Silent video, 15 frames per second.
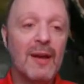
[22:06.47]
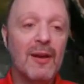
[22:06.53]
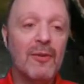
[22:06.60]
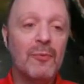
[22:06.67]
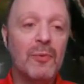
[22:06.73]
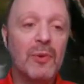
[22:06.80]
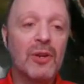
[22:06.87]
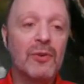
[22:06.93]

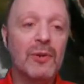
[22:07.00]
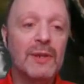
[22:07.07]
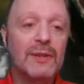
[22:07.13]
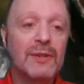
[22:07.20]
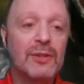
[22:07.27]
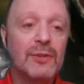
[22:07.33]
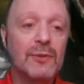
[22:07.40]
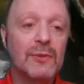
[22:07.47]
we're
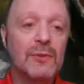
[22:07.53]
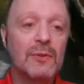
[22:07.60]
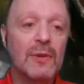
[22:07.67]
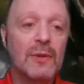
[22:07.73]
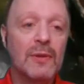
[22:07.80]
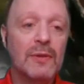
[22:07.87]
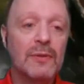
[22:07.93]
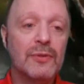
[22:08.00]
going to
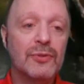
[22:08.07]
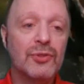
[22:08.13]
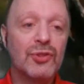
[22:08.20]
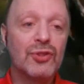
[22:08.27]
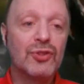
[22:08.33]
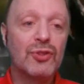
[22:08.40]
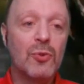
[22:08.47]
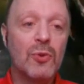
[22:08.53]

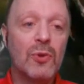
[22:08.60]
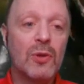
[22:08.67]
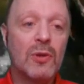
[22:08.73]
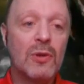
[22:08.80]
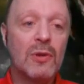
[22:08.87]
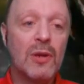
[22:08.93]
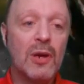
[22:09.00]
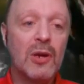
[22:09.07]

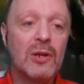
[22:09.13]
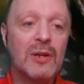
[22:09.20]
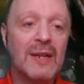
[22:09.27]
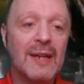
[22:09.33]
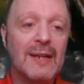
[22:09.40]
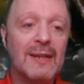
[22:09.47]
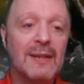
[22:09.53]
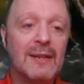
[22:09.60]
store our
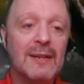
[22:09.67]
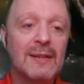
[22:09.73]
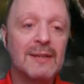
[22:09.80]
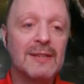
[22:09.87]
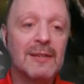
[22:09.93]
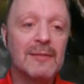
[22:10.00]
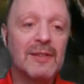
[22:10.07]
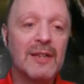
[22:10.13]
data in
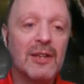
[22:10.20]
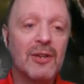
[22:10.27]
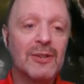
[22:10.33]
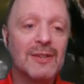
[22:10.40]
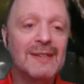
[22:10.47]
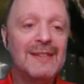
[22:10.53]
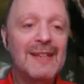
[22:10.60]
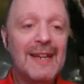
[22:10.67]
something called
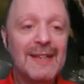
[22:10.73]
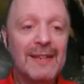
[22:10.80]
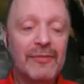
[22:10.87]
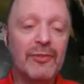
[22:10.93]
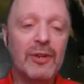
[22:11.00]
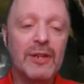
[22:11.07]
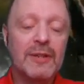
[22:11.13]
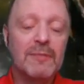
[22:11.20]
a data
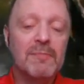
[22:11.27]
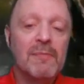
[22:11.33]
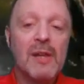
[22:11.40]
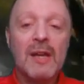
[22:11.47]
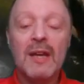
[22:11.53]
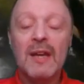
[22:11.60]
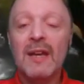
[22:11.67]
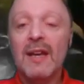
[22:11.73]
frame.
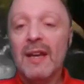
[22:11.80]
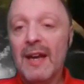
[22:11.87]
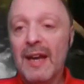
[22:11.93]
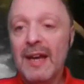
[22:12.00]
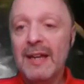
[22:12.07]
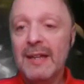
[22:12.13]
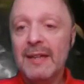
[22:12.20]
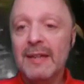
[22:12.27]

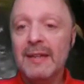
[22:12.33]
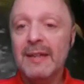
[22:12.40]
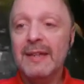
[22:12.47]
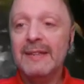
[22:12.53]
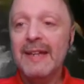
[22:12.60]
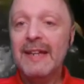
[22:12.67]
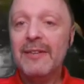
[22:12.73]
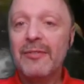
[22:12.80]
And a
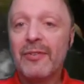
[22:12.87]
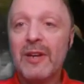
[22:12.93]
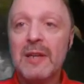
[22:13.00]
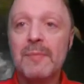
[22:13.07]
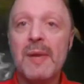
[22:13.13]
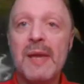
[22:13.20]
data frame